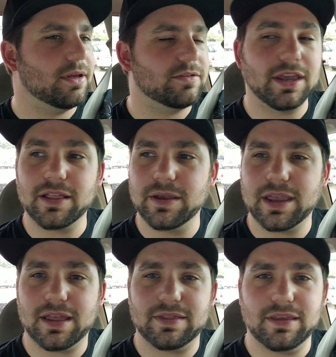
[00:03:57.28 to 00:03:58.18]
Take a
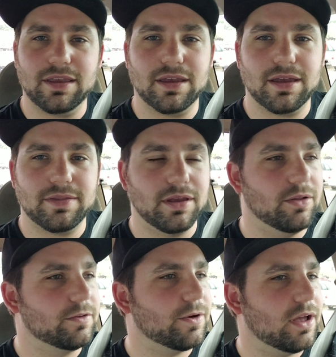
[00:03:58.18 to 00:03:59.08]
look at the
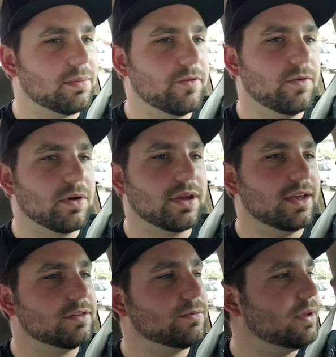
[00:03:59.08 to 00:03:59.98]
old truck before it
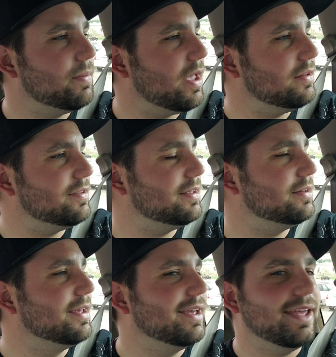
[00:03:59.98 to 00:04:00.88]
gets
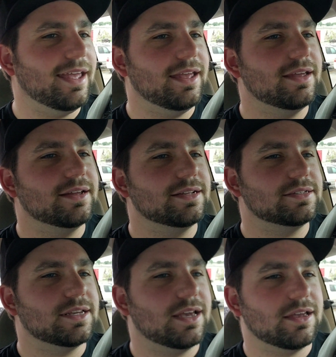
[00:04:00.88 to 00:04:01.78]
repainted,
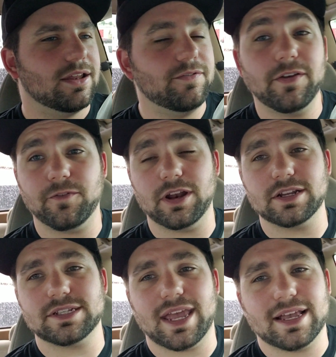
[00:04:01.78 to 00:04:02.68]
and feel free
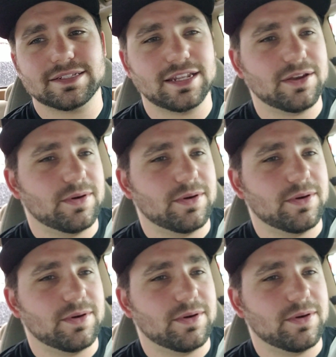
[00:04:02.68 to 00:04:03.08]
just to ask any